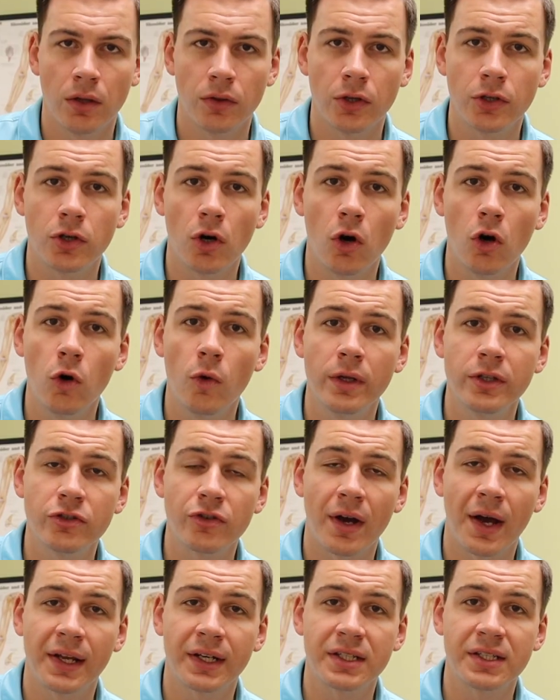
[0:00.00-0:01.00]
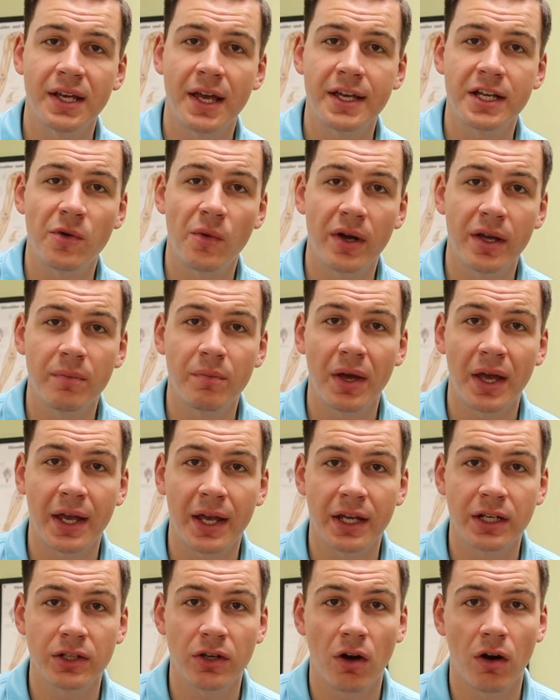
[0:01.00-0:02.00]
The goal when trying to take away
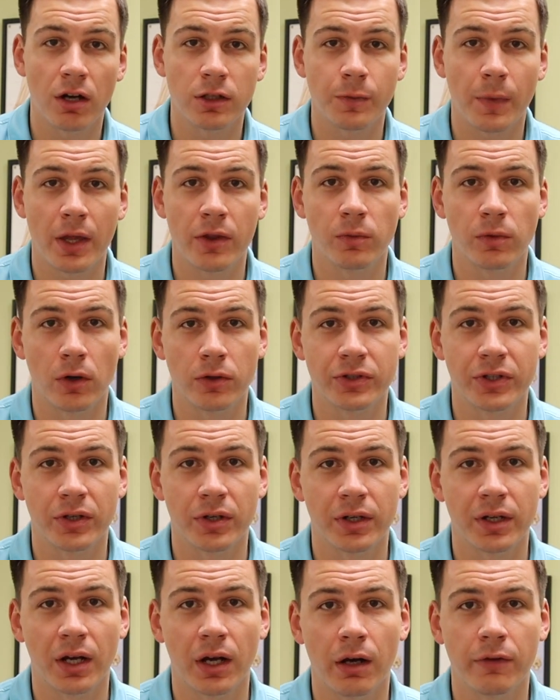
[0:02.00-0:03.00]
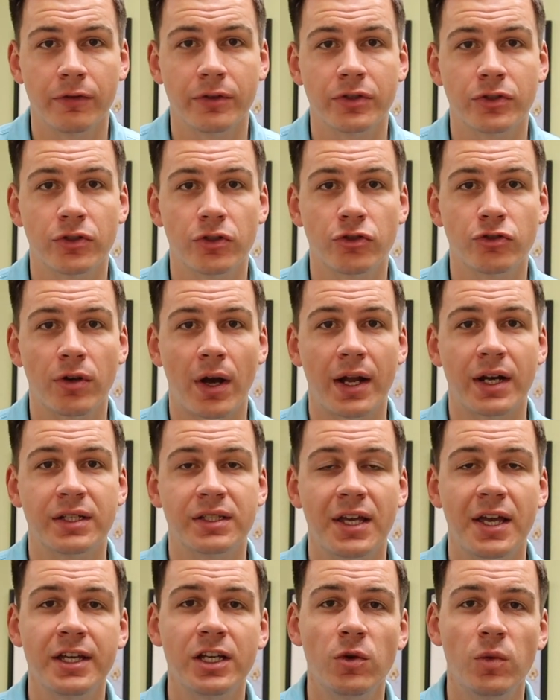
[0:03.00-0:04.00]
pain caused by the rotator cuff is to try to
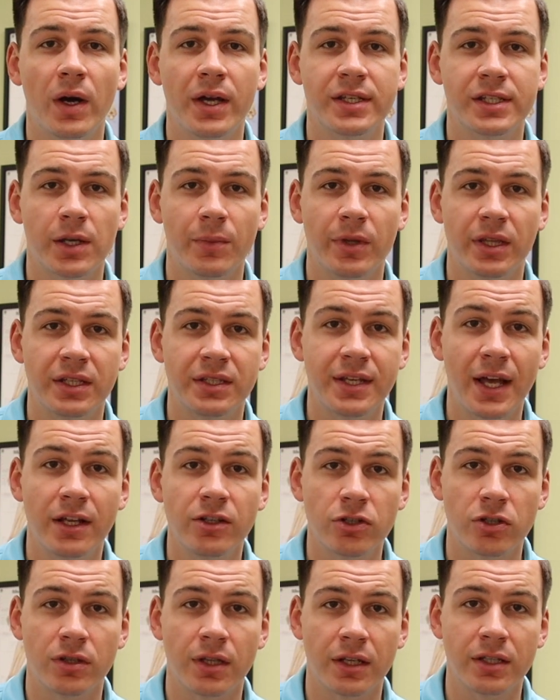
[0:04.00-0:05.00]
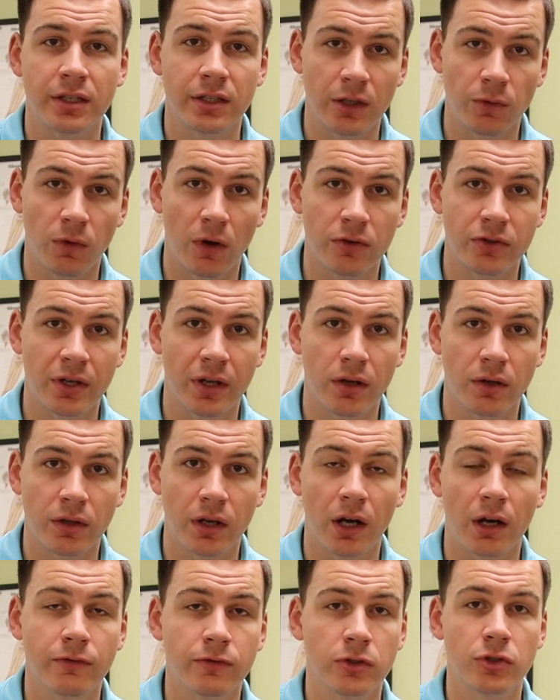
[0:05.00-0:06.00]
take away some of the tension that's in the rotator
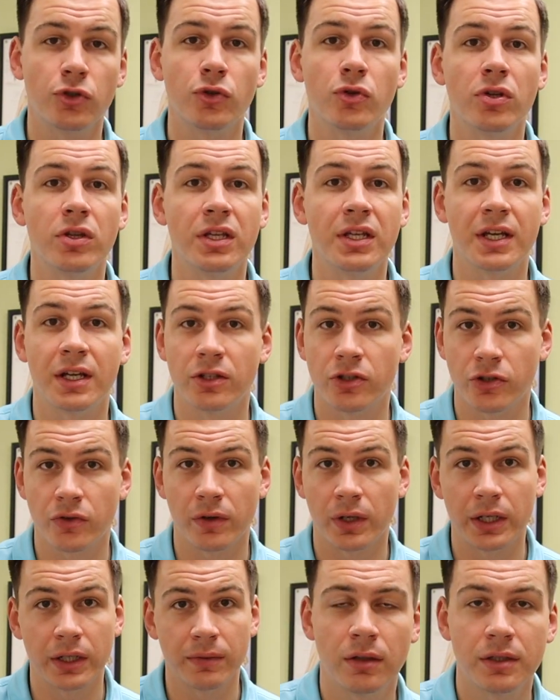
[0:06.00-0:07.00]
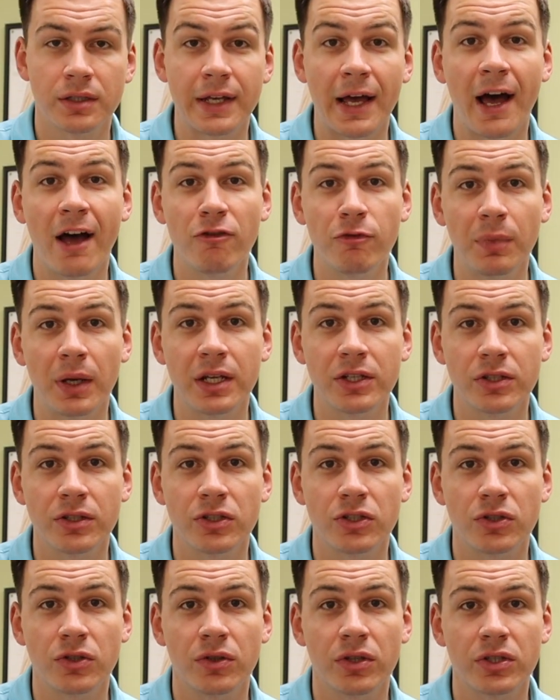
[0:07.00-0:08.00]
cuff due to the injury. To have
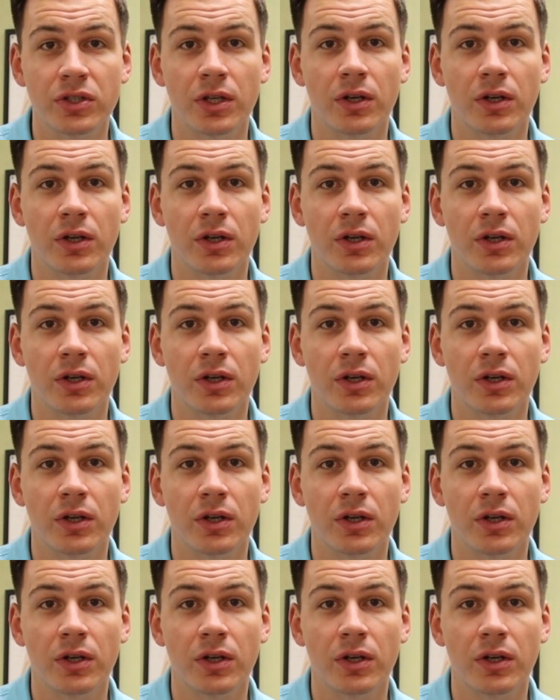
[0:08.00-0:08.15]
patients do this